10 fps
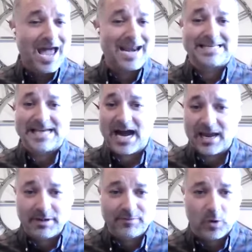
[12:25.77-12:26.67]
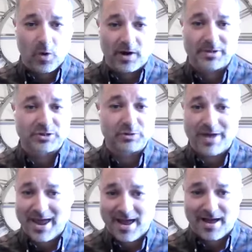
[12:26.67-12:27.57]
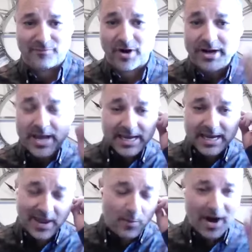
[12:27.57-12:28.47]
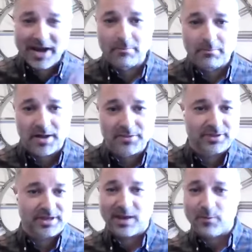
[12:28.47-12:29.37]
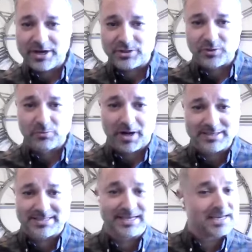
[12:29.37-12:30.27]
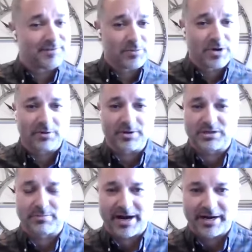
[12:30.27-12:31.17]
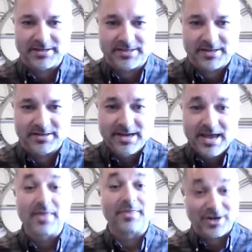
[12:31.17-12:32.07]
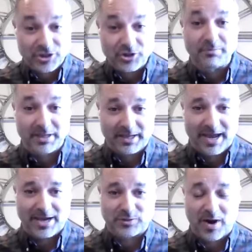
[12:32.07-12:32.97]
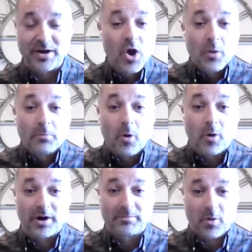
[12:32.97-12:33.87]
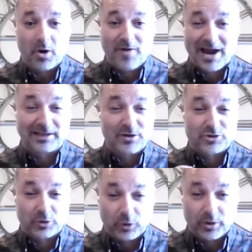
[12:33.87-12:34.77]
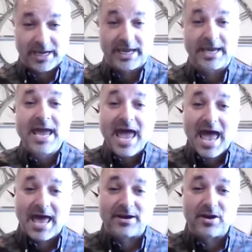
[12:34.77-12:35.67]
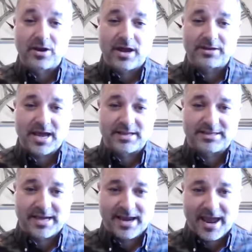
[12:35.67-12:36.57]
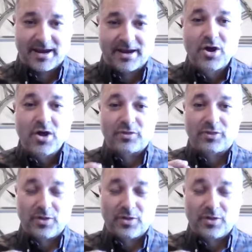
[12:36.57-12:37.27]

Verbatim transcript: What kind of timing requirements do they have, right? Can they wait a month? Can they wait two months to give you notice about an incident? That shouldn't be the case, right? More and more regulators are looking and and and saying, hey,